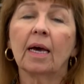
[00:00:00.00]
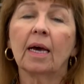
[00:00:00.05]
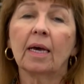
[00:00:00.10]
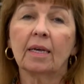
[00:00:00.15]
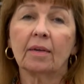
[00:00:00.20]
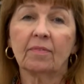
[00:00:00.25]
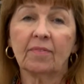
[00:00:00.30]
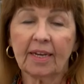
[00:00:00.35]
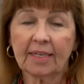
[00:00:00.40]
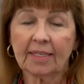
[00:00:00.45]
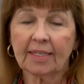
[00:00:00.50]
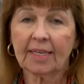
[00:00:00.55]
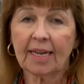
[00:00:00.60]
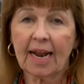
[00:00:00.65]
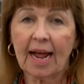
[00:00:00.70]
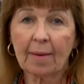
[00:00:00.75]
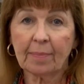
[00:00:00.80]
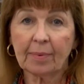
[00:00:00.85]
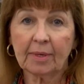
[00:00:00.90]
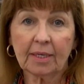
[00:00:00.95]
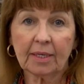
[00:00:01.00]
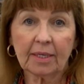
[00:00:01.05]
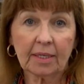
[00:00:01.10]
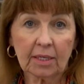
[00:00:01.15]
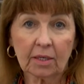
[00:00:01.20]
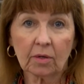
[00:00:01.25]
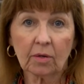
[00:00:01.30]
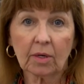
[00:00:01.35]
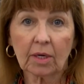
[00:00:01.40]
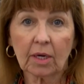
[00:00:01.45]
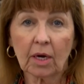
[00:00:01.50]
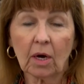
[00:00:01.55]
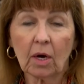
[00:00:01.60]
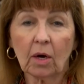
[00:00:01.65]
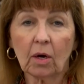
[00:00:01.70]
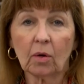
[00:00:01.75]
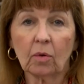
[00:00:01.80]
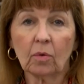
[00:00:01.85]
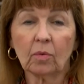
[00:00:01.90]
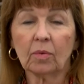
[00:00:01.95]
events that happened a year
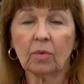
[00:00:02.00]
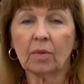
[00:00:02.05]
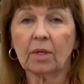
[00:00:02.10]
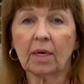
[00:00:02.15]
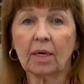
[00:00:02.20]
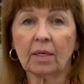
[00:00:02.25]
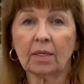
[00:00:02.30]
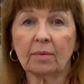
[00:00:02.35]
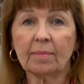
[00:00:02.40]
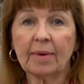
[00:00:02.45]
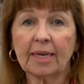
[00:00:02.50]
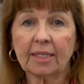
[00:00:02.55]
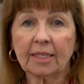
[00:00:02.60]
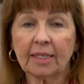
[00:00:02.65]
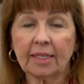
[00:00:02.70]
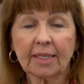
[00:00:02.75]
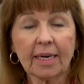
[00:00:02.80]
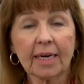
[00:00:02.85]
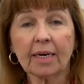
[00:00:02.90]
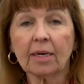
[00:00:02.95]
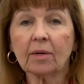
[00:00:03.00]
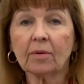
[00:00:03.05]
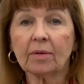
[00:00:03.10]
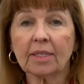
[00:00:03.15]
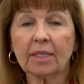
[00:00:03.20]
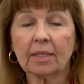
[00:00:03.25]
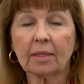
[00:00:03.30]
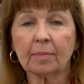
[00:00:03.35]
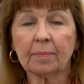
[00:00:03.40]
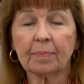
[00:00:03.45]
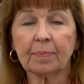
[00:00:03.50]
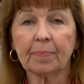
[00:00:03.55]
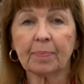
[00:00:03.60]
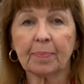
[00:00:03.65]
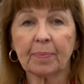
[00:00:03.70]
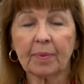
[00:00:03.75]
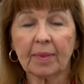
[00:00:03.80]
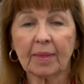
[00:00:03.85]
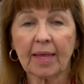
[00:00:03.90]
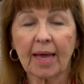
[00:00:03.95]
ago, the domestic terrorism
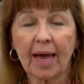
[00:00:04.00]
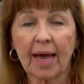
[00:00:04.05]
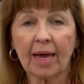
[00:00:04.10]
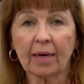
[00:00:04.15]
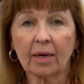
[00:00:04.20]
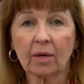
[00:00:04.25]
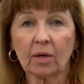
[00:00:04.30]
that